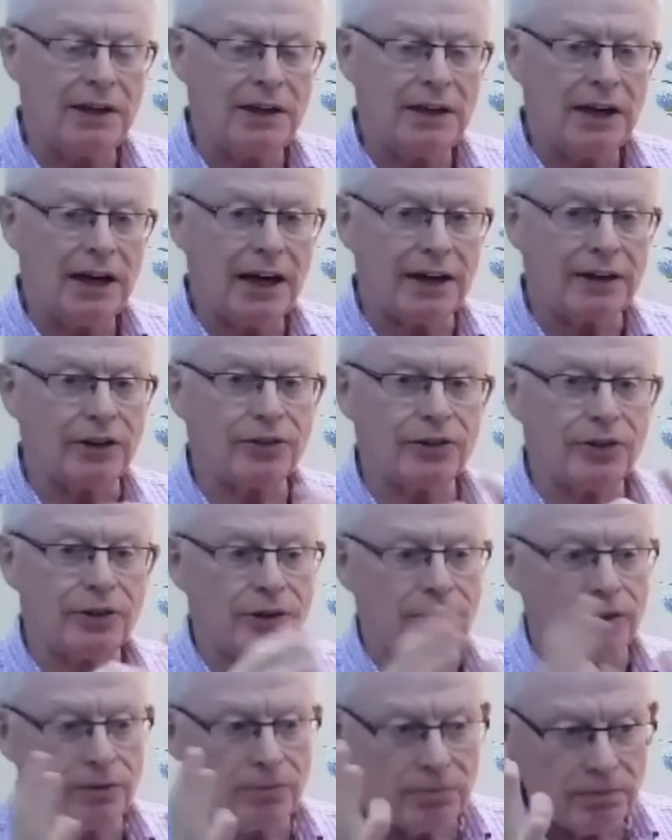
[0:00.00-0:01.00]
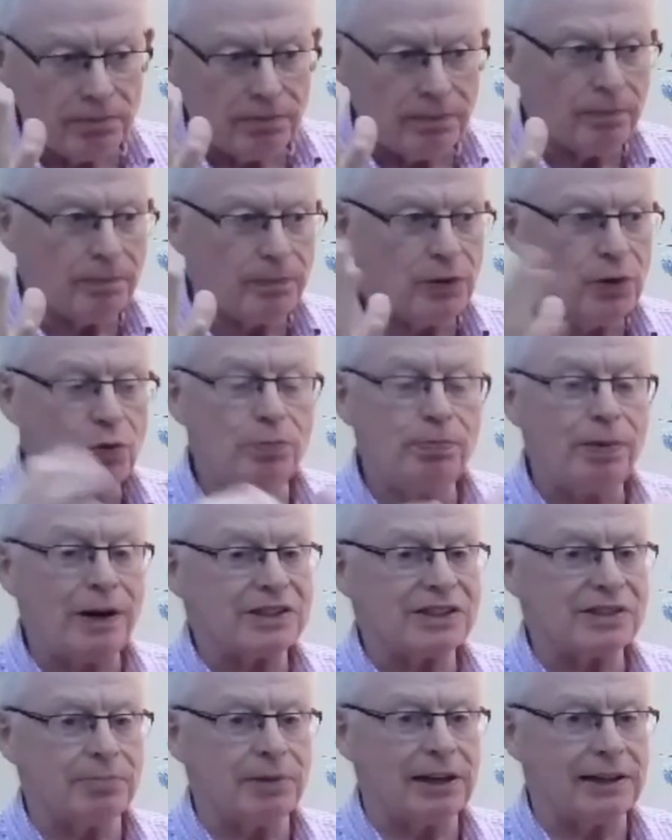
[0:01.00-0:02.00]
another new
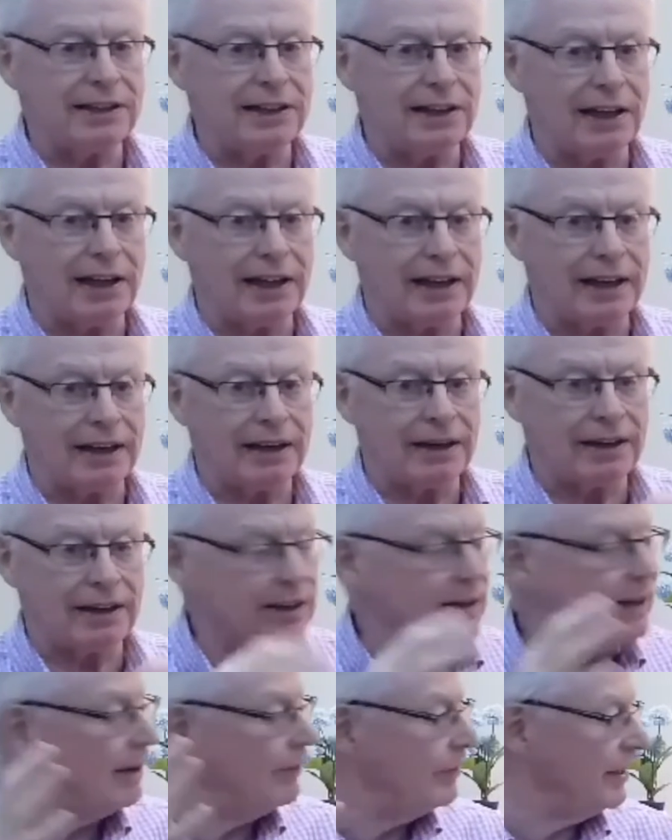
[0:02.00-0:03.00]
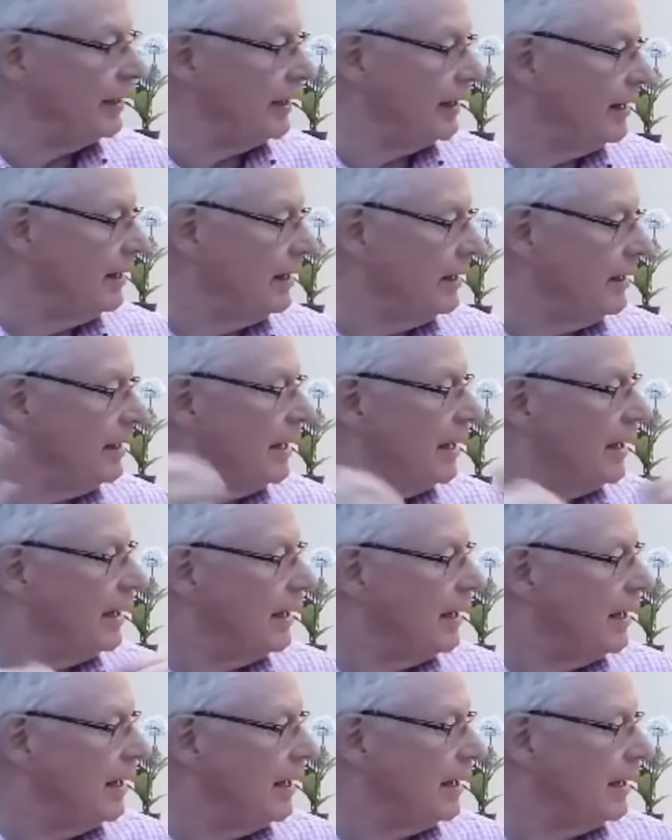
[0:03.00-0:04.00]
possibility, like having
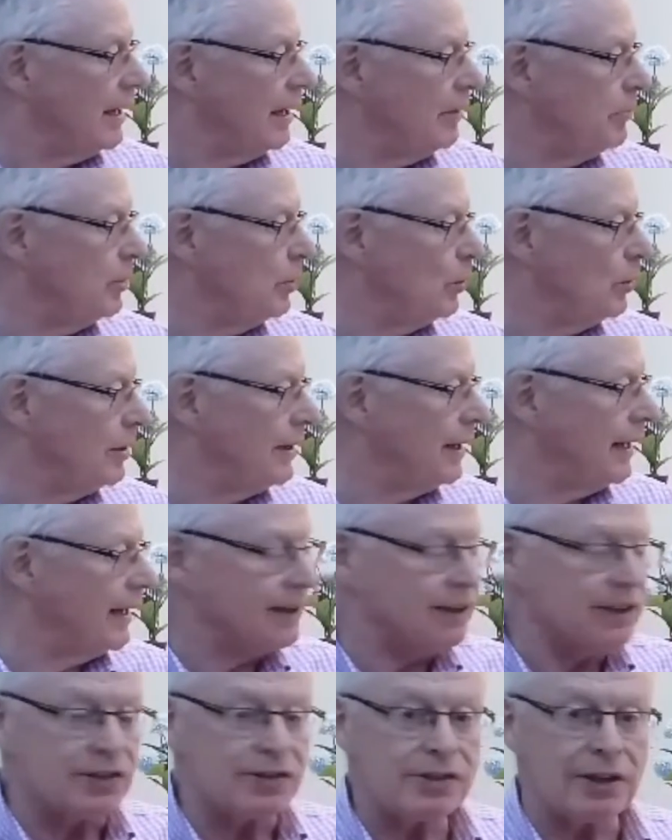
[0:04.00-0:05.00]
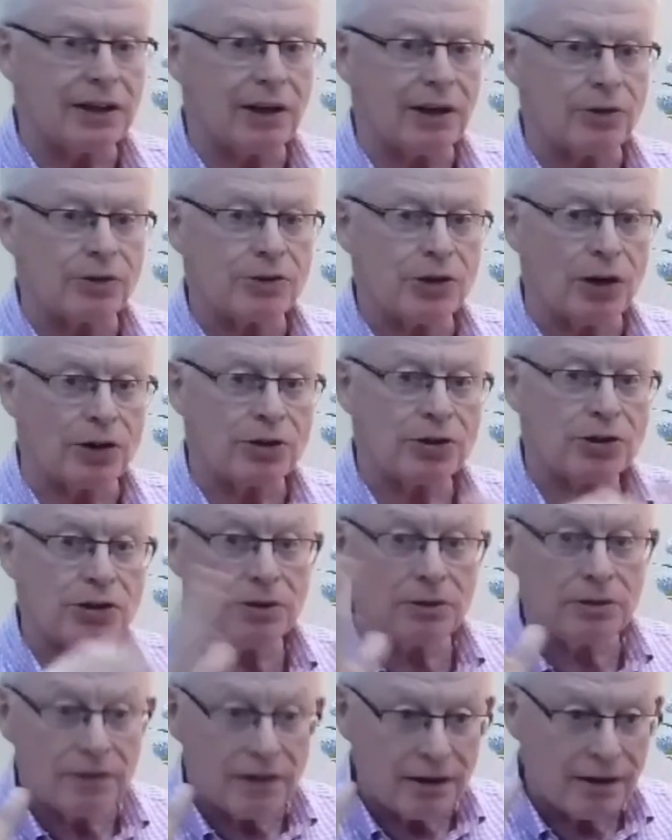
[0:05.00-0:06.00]
a mural like this in our
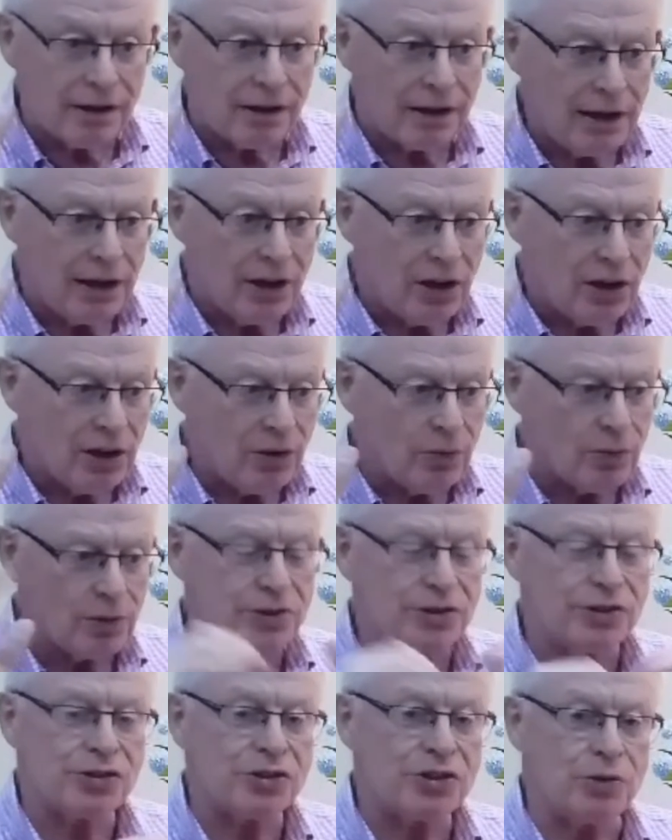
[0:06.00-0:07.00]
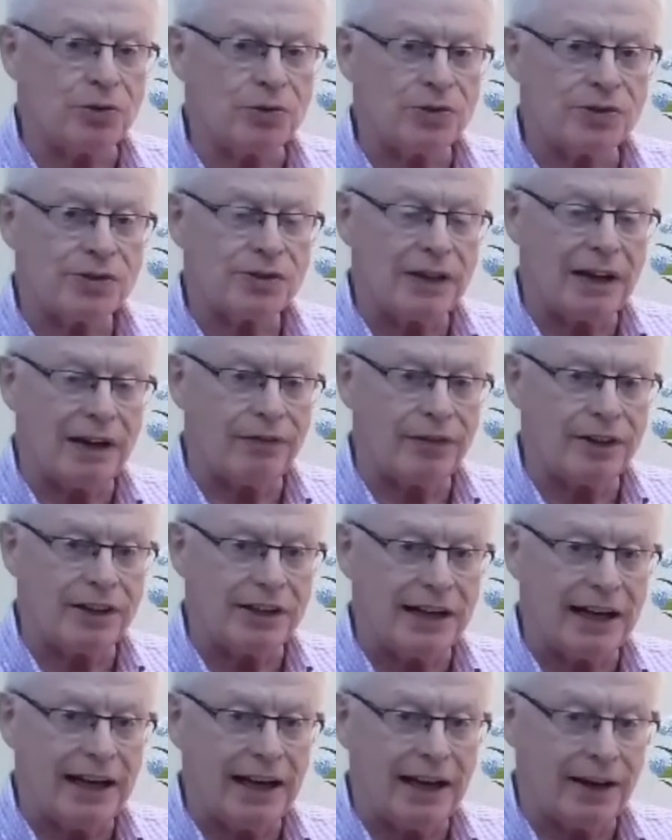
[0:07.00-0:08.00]
church, which the students see every
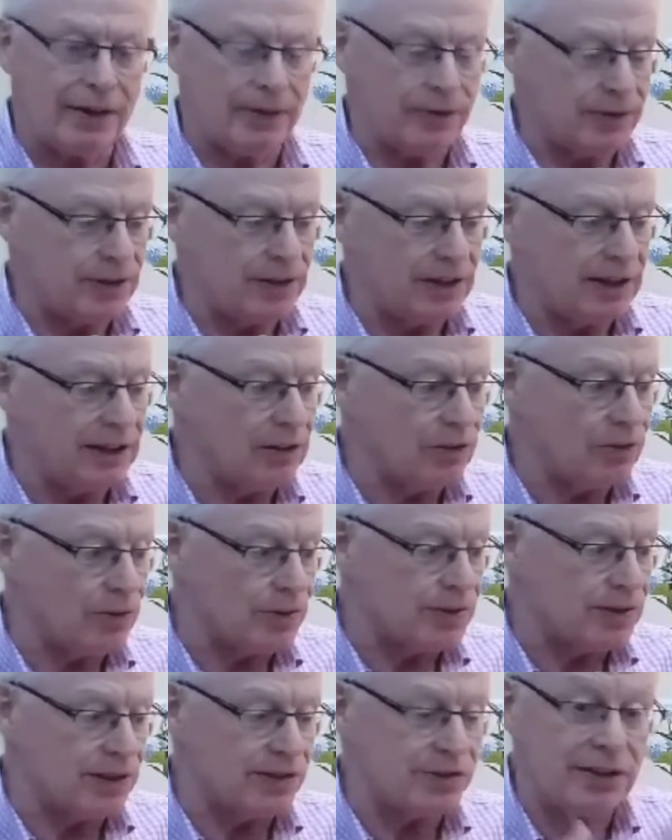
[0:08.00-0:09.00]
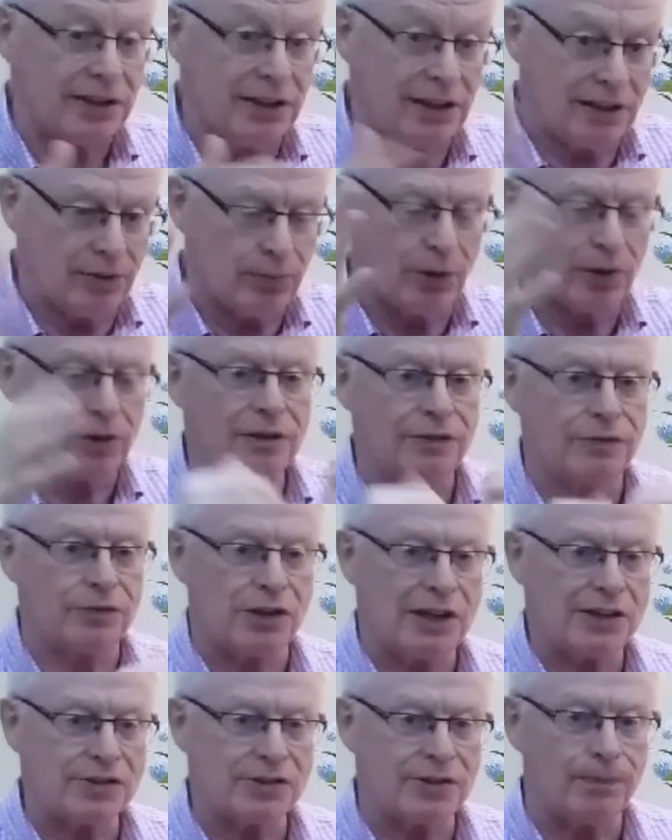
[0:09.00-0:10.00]
day, and then of course they see the work of
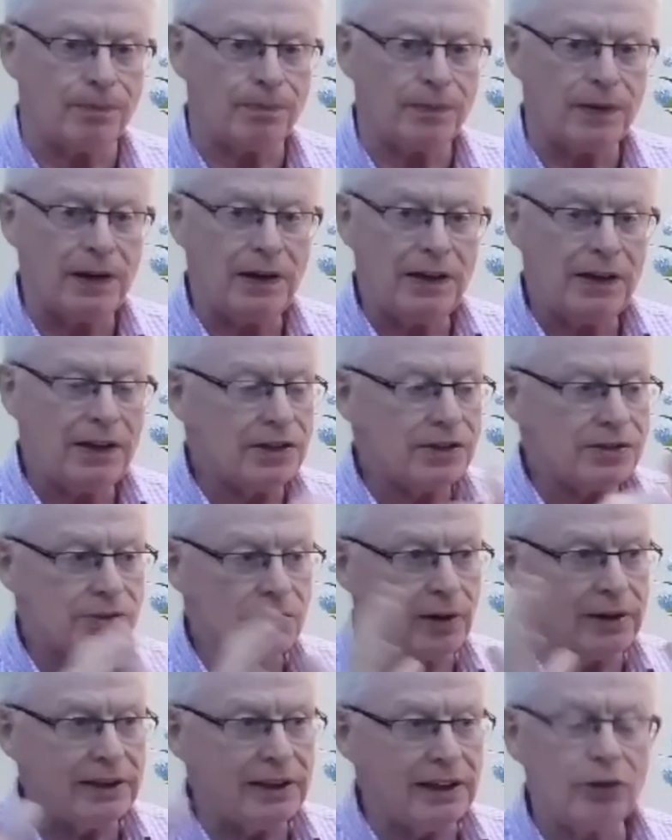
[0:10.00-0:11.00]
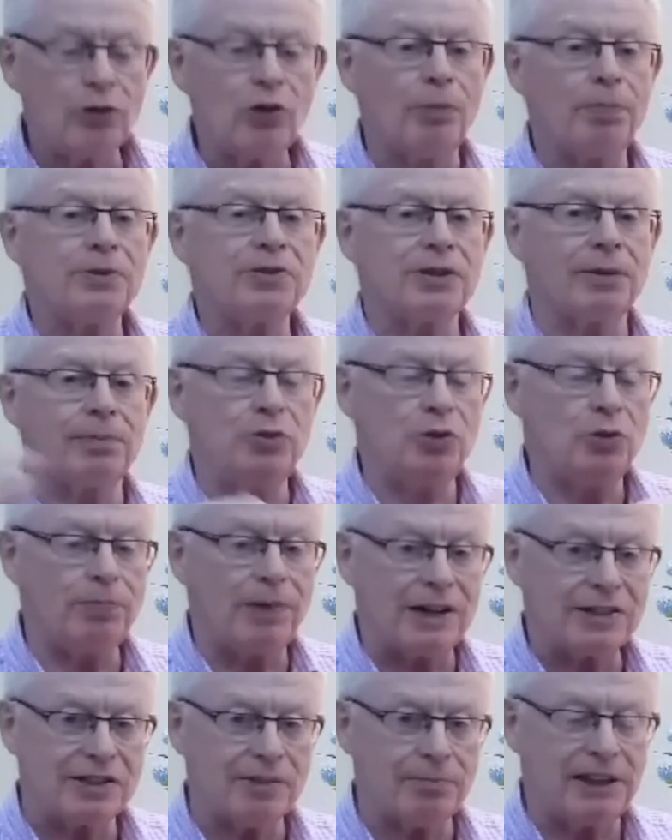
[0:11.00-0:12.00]
Jason. So I think it opens up new
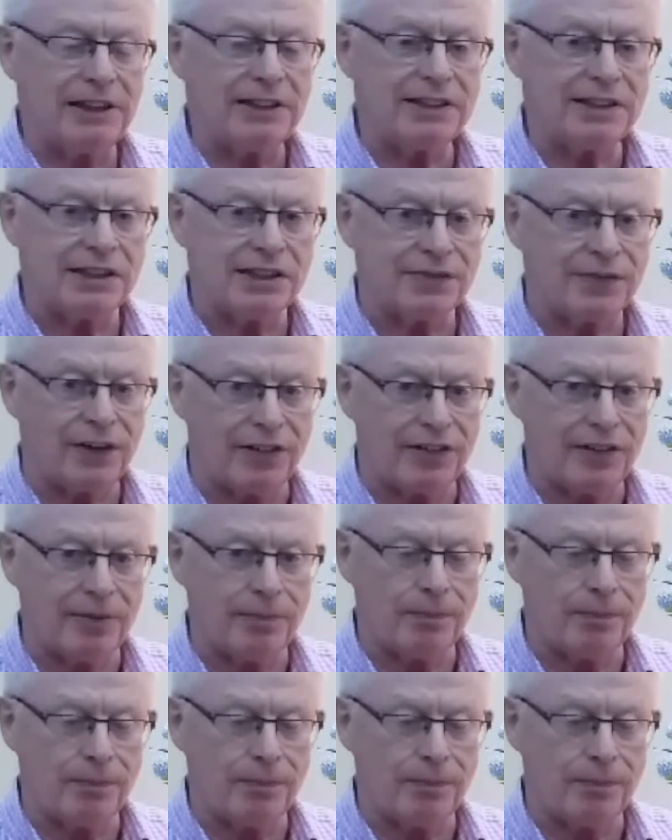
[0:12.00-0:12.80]
possibilities for them.